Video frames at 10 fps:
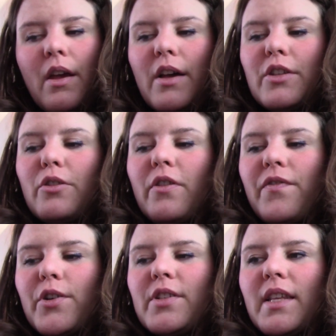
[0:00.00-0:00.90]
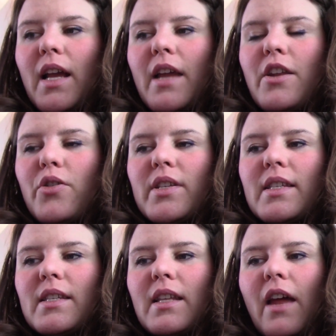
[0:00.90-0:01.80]
So the first thing I notice
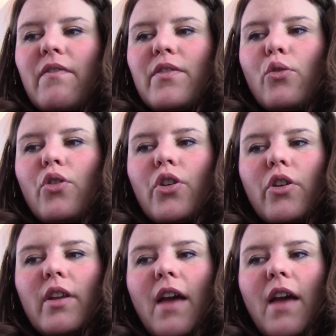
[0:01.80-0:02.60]
is that I feel good.